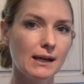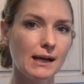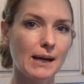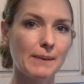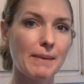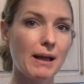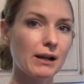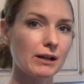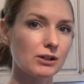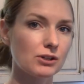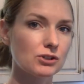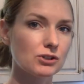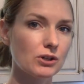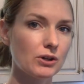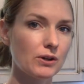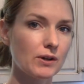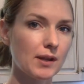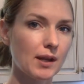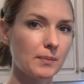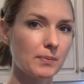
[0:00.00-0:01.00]
I'm not going to show
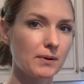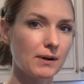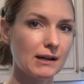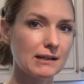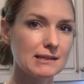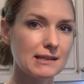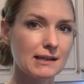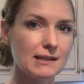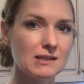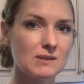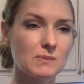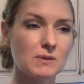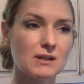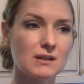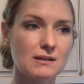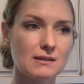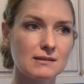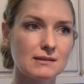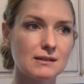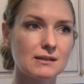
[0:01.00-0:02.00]
you that process
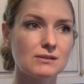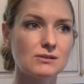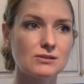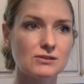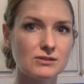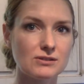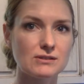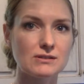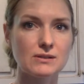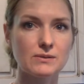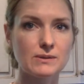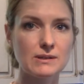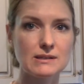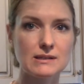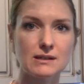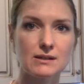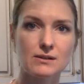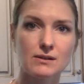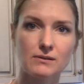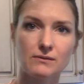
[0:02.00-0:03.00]
because it's just so
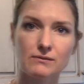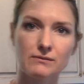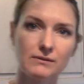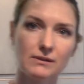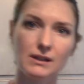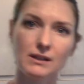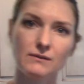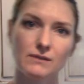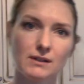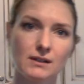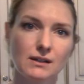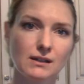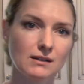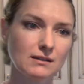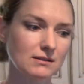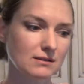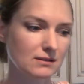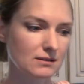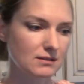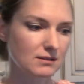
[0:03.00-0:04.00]
easy you don't even
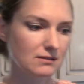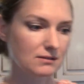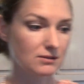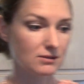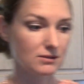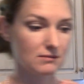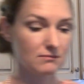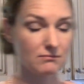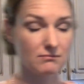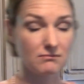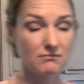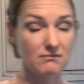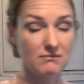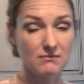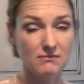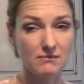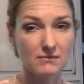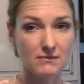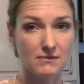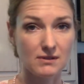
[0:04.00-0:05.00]
need
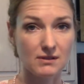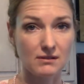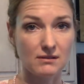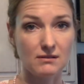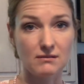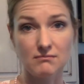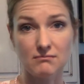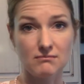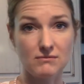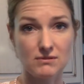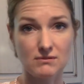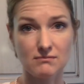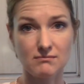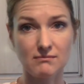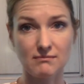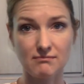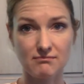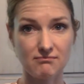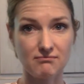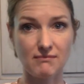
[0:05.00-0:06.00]
to,
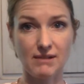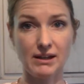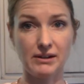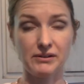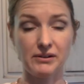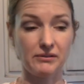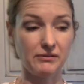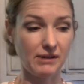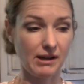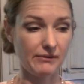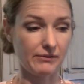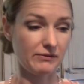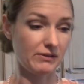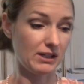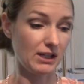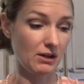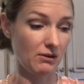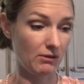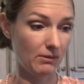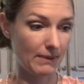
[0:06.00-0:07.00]
have a
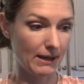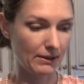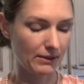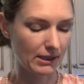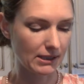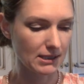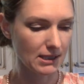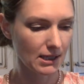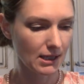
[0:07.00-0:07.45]
video about it.